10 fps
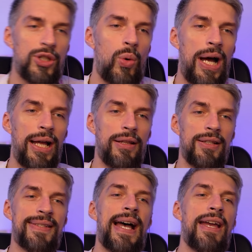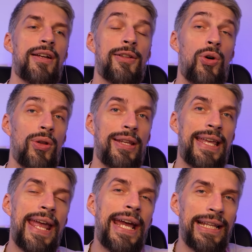one, Cyclone
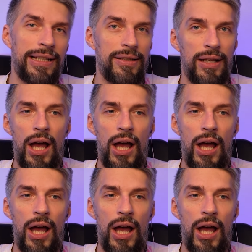Cannon.